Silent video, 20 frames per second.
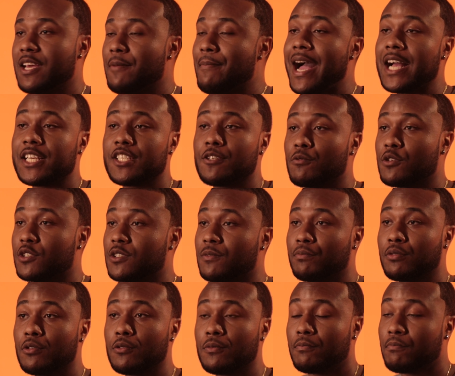and him actually were
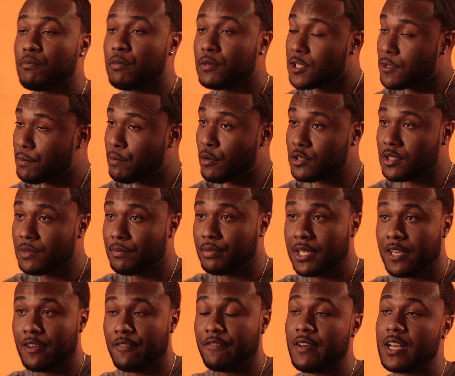supposed to
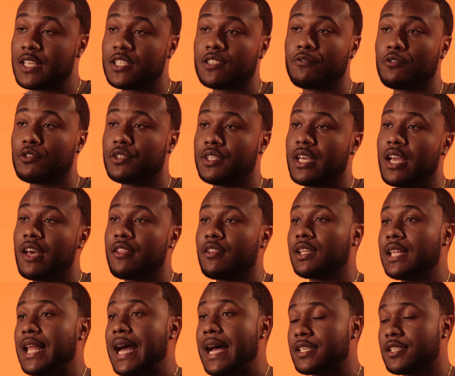play a festival together
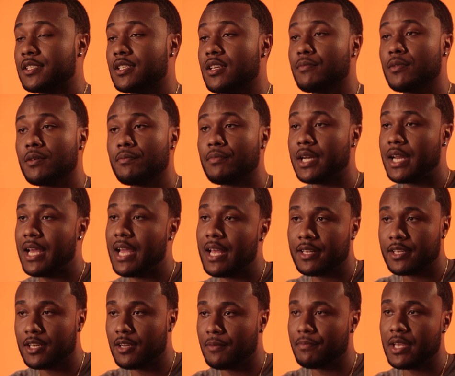last summer, but it
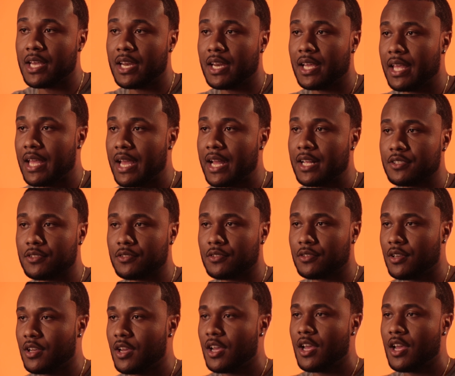ended up getting canceled.